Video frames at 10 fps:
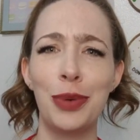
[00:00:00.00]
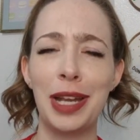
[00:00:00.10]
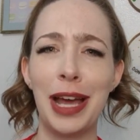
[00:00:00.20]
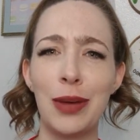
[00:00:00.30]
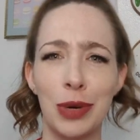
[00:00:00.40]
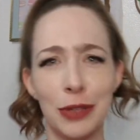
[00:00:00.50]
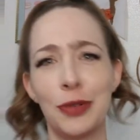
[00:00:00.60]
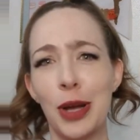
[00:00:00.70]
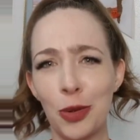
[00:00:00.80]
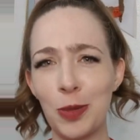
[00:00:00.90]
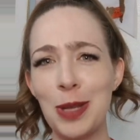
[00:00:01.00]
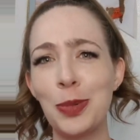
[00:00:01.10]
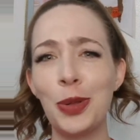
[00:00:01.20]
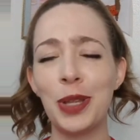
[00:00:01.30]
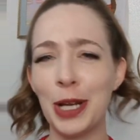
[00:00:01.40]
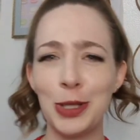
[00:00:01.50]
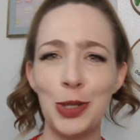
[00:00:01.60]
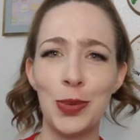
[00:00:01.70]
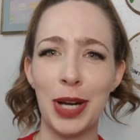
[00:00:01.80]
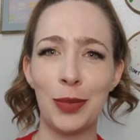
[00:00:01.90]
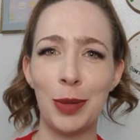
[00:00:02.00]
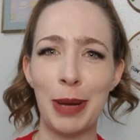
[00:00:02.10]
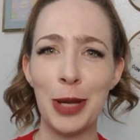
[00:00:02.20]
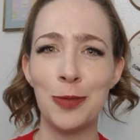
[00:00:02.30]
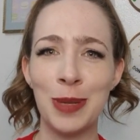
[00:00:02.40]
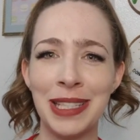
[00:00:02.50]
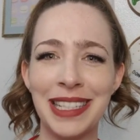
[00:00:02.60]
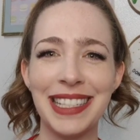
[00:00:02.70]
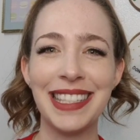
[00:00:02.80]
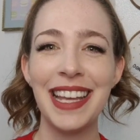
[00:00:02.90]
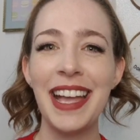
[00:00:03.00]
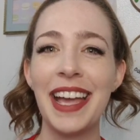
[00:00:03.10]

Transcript: when I worked for other people than I do when I run my own business.